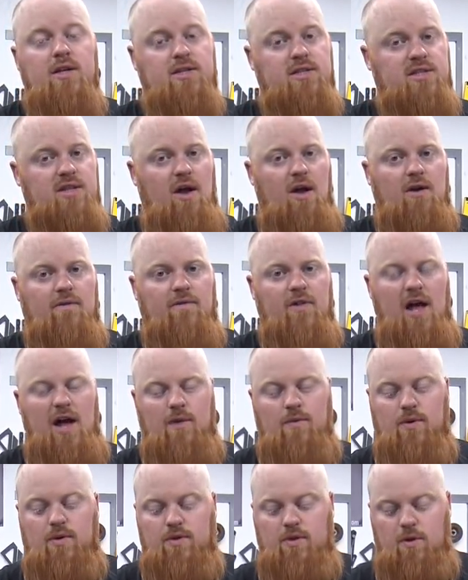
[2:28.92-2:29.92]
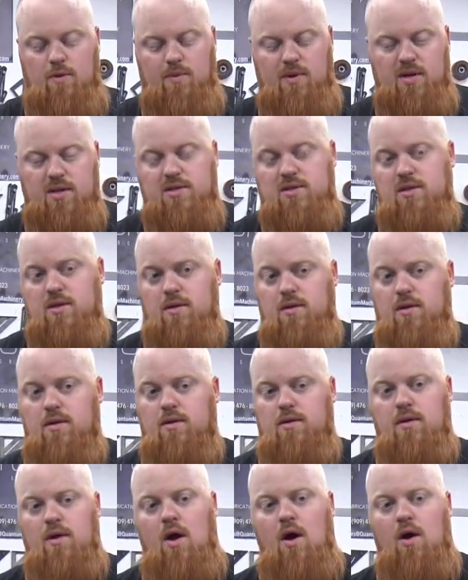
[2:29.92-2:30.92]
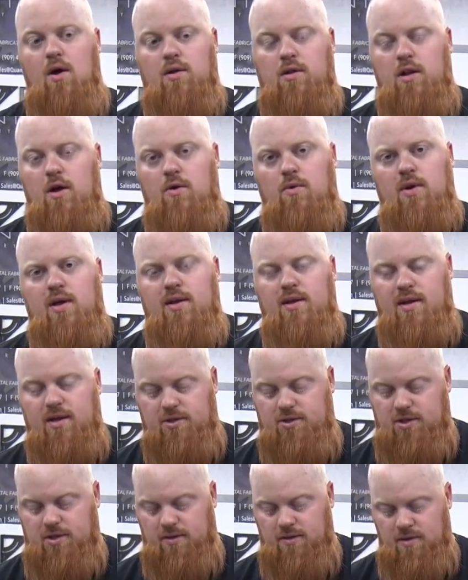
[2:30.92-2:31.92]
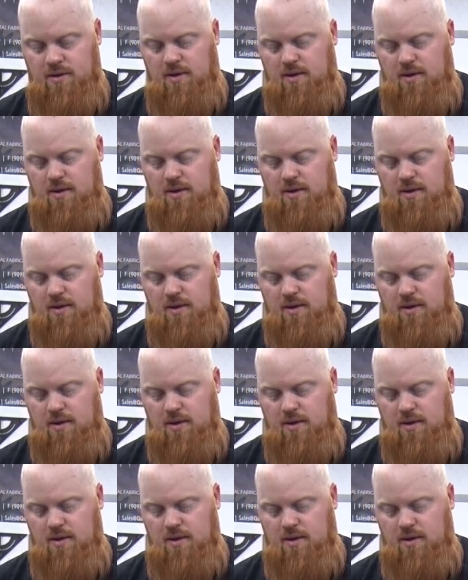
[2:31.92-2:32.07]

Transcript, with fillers: stock flywheel though, because it's a all low end engine.